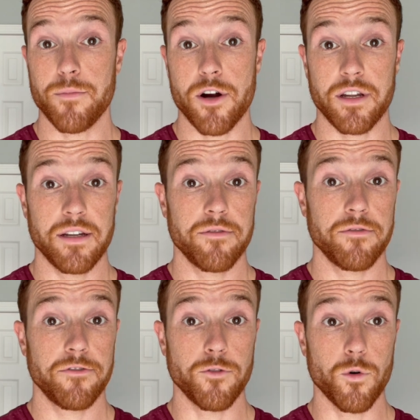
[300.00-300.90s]
market
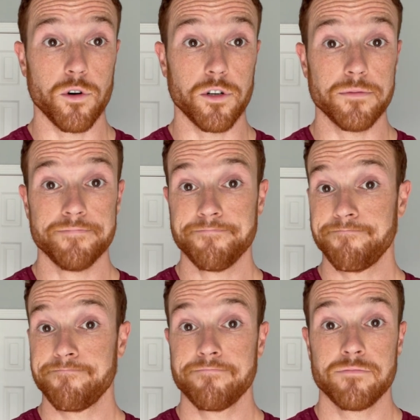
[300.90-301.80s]
for
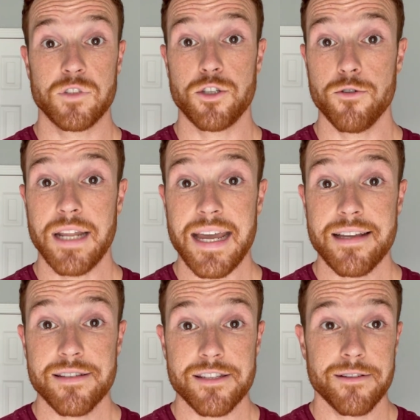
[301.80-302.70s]
2
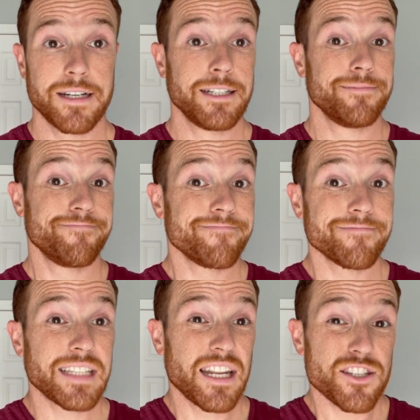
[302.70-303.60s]
days,
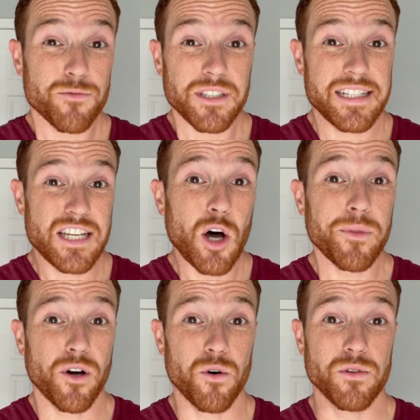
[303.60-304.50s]
that doesn't really tell
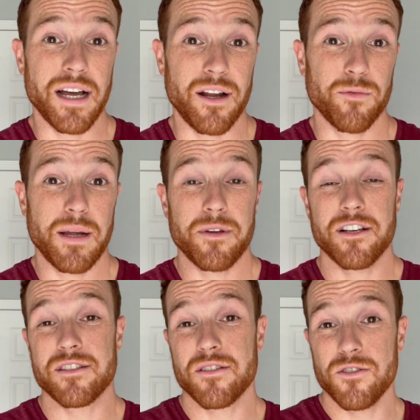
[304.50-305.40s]
me a whole lot, right?
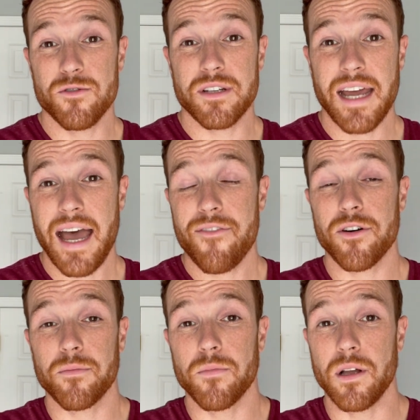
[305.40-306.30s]
Because you can have
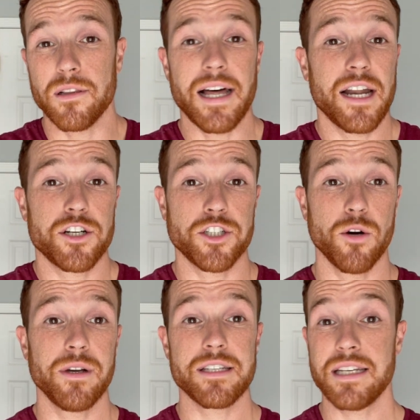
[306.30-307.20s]
a lot of
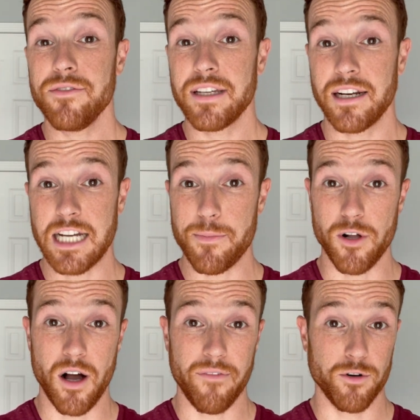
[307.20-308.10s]
showings and even get a couple
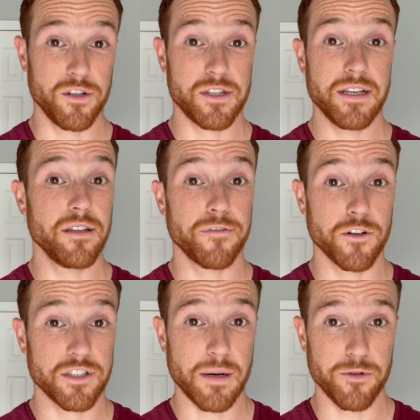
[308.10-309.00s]
offers in the
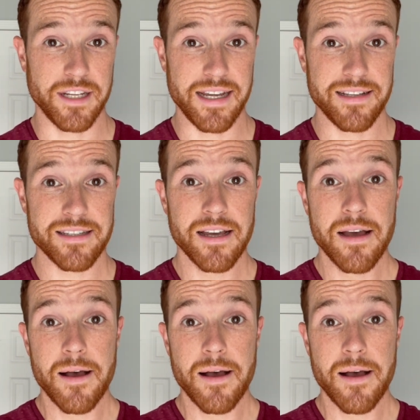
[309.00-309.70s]
first couple days,